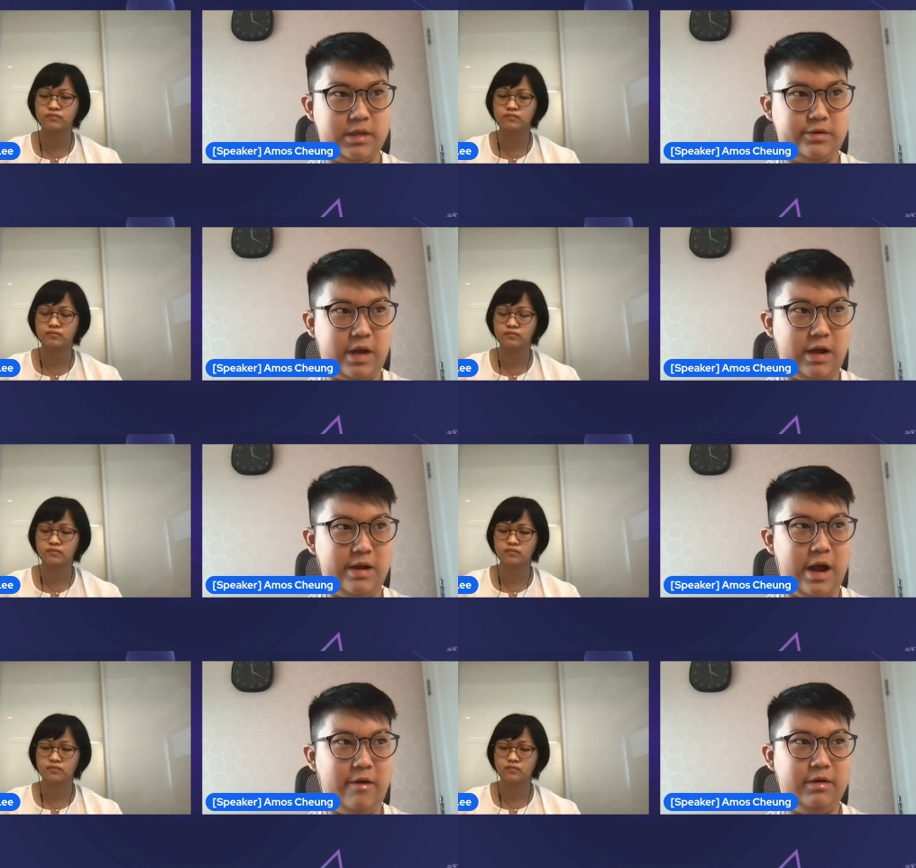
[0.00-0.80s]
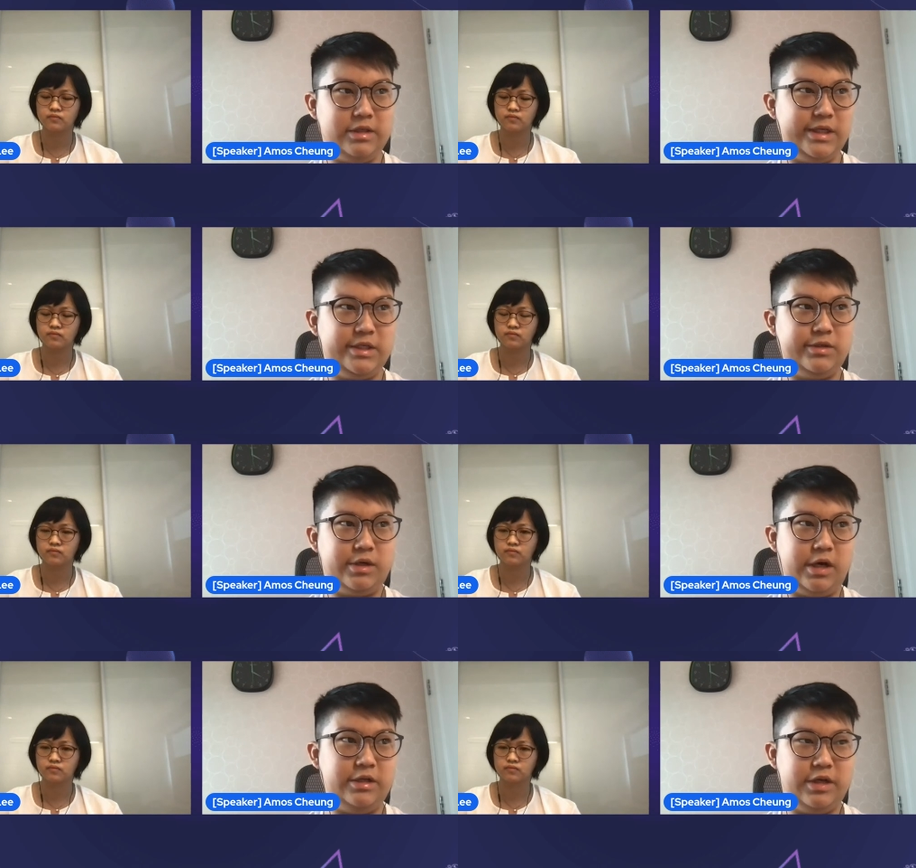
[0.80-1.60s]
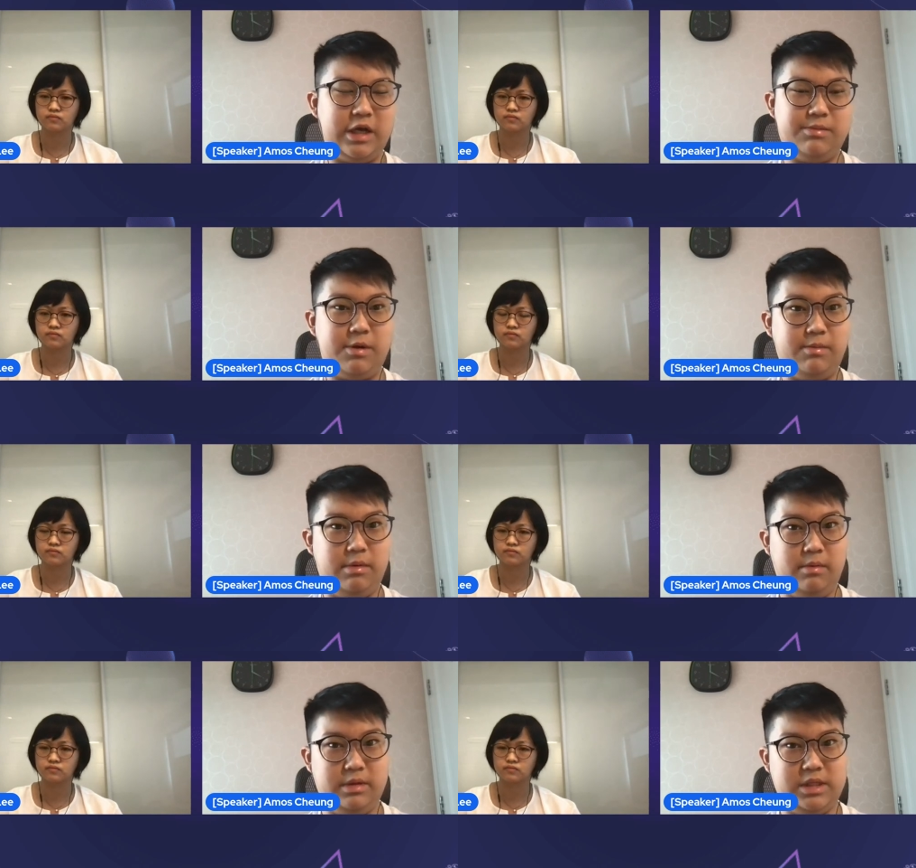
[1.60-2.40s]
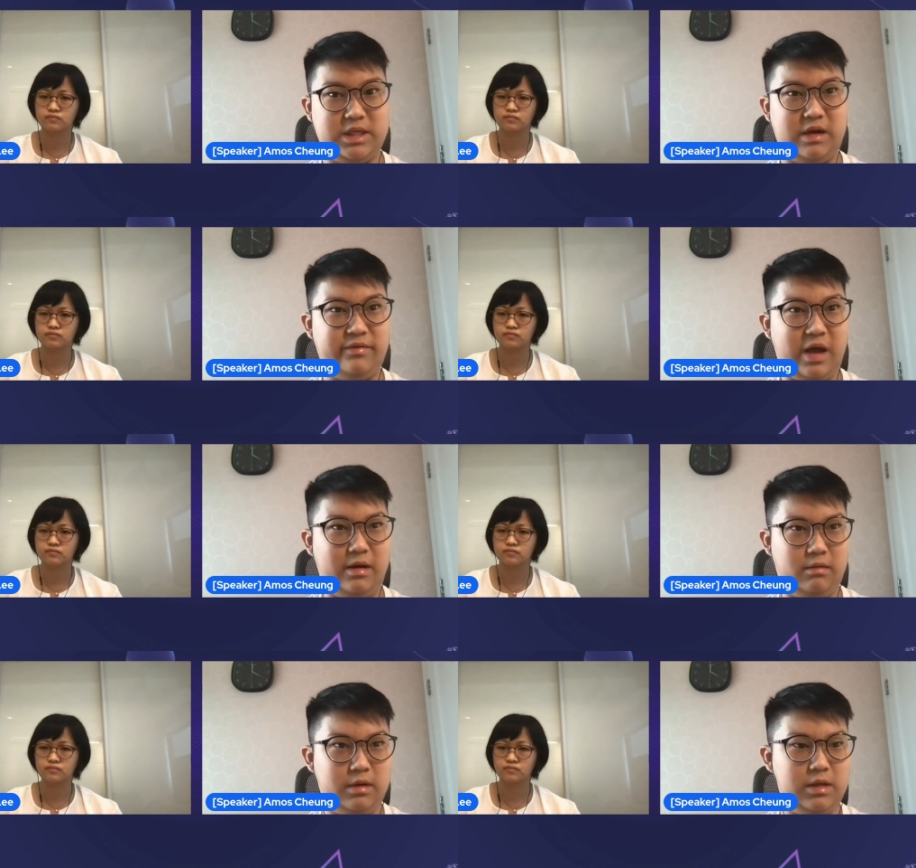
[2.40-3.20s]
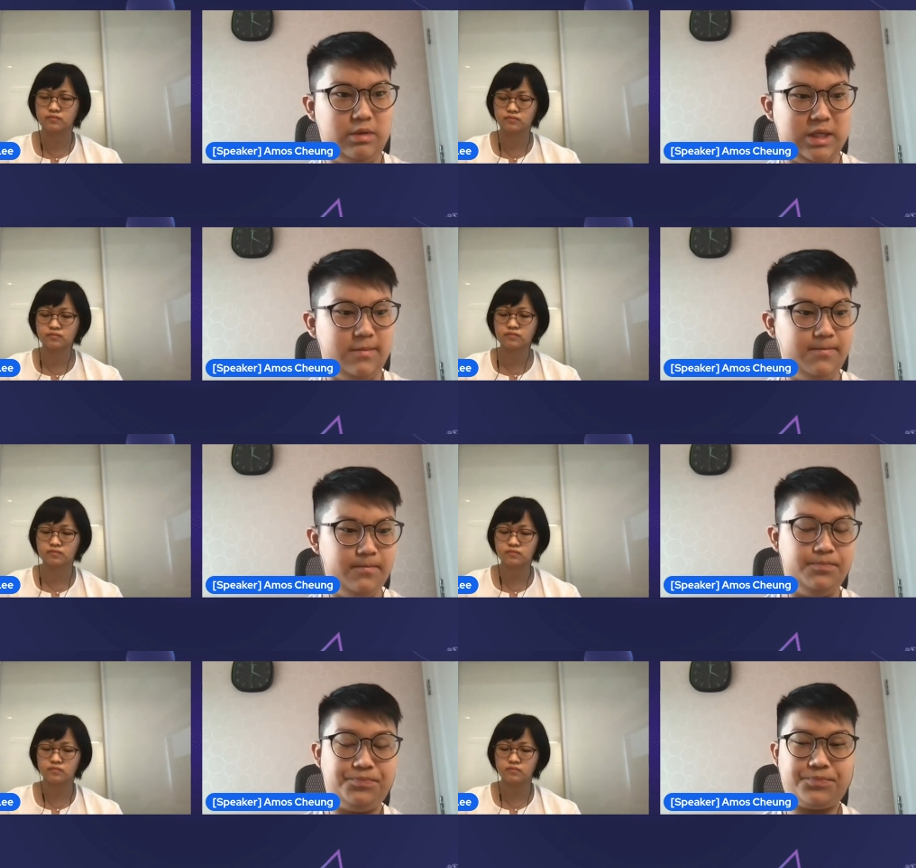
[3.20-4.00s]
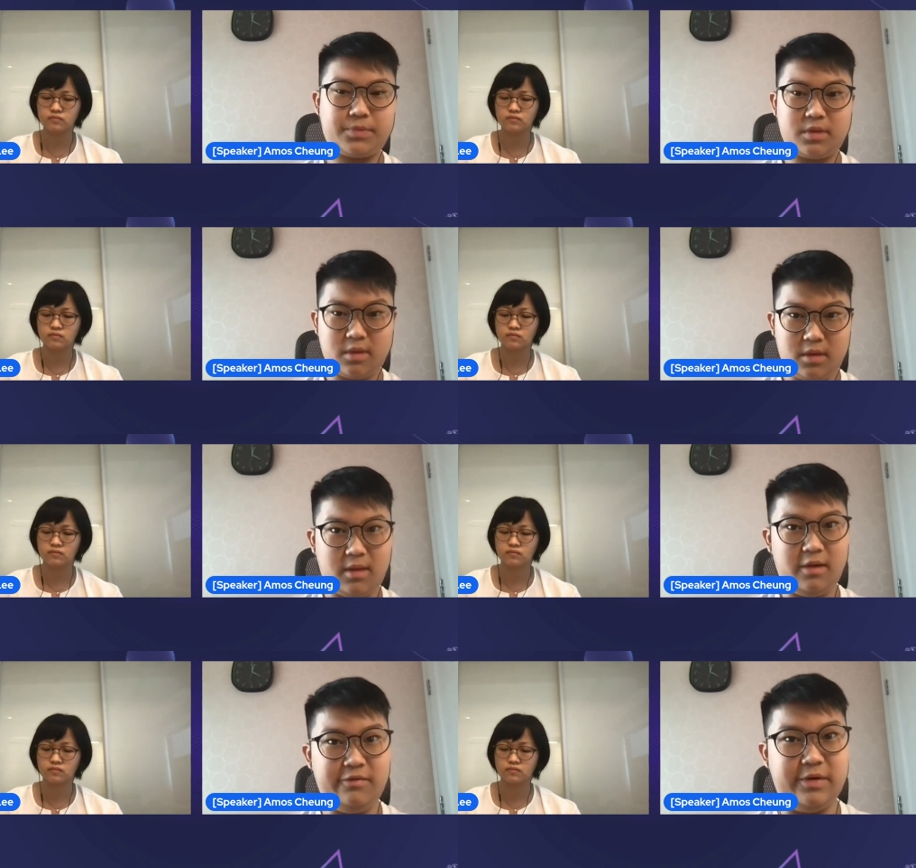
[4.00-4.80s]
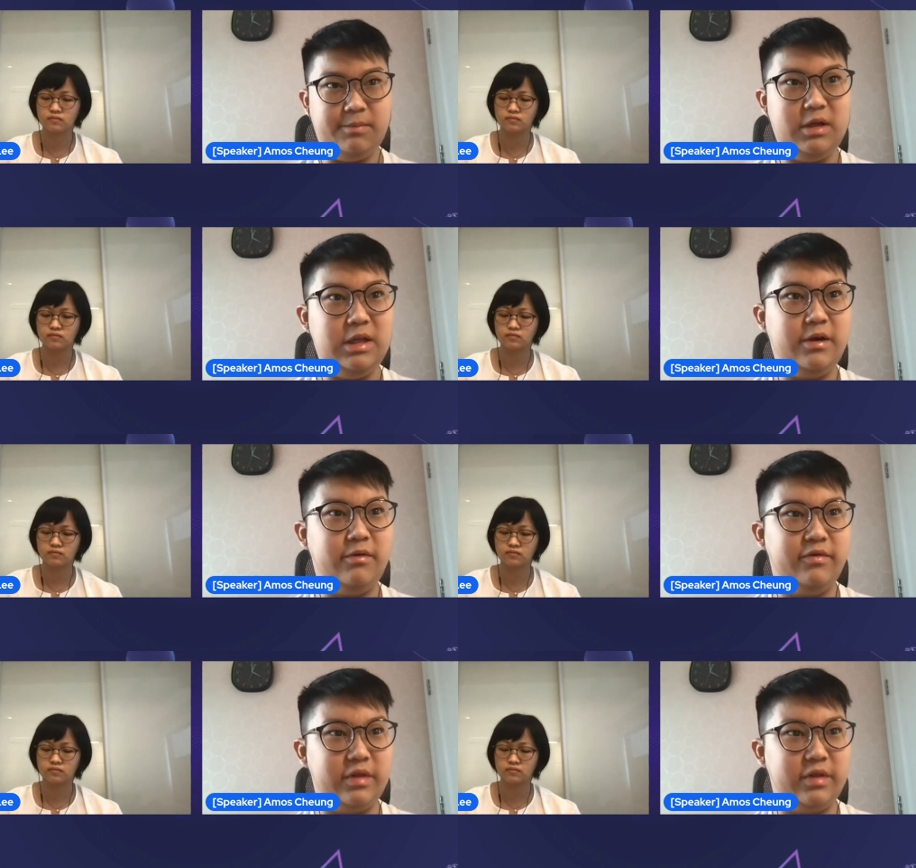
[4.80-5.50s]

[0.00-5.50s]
Speaker 1: I I was just trying to experiment with stuff, and I really wasn't familiar with that